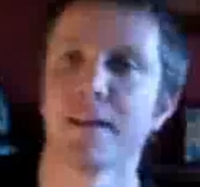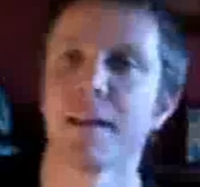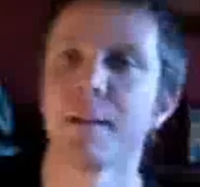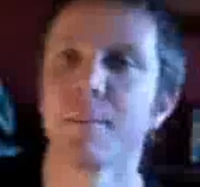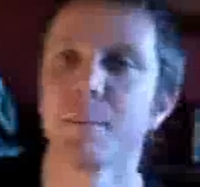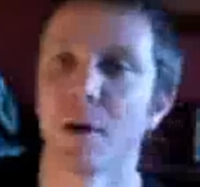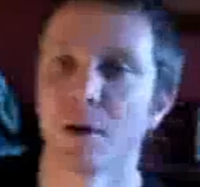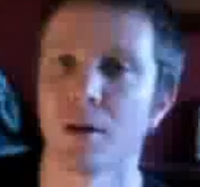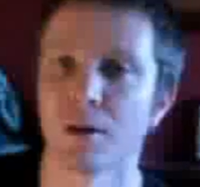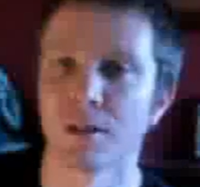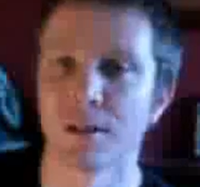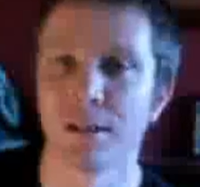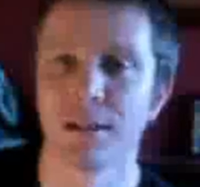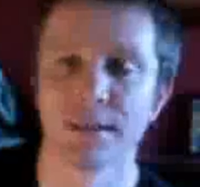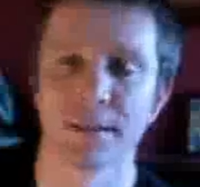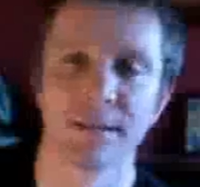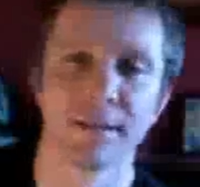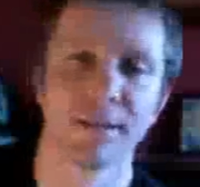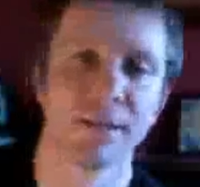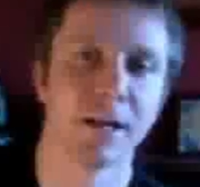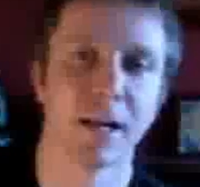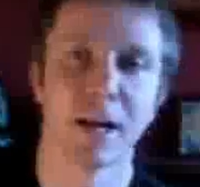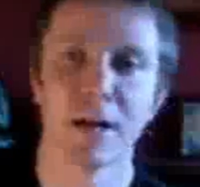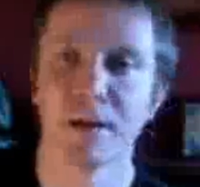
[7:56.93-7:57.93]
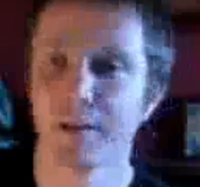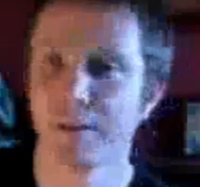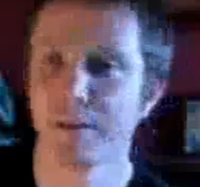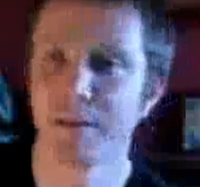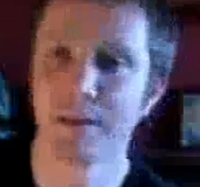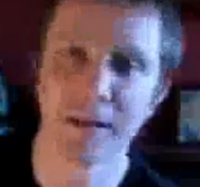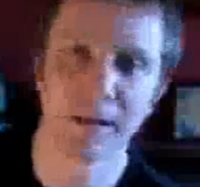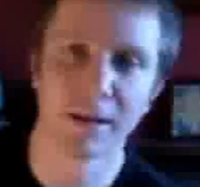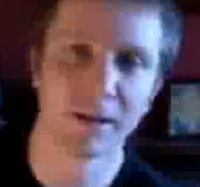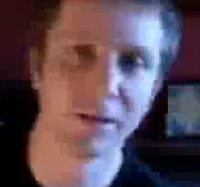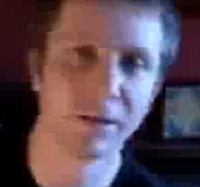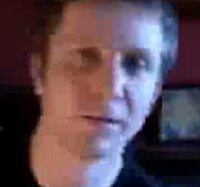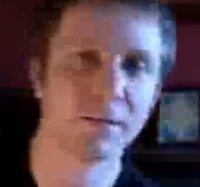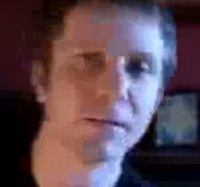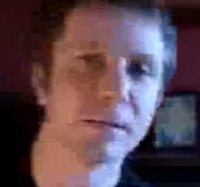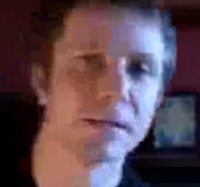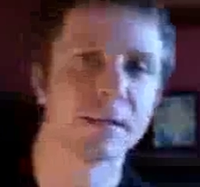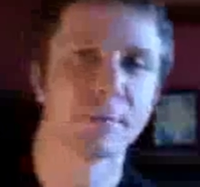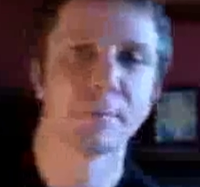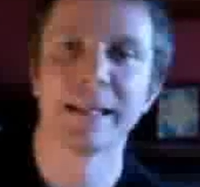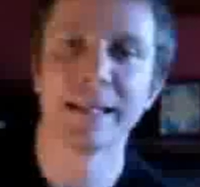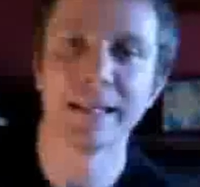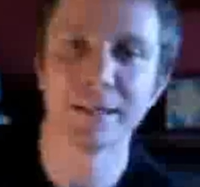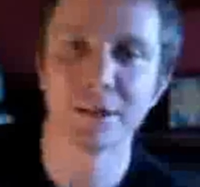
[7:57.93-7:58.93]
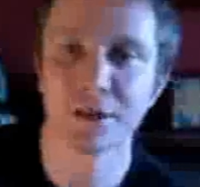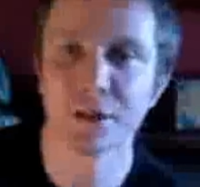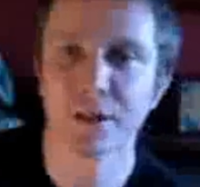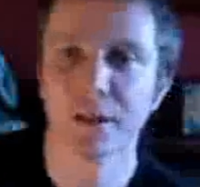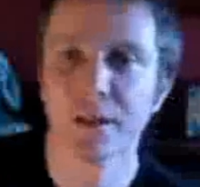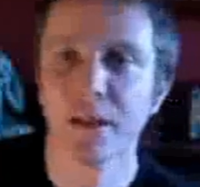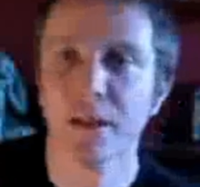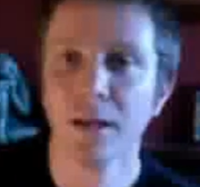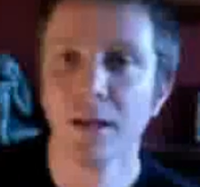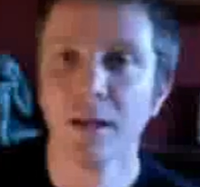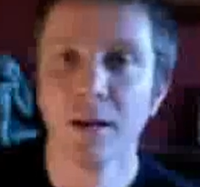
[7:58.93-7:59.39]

3 boxes and you go through the whole speech.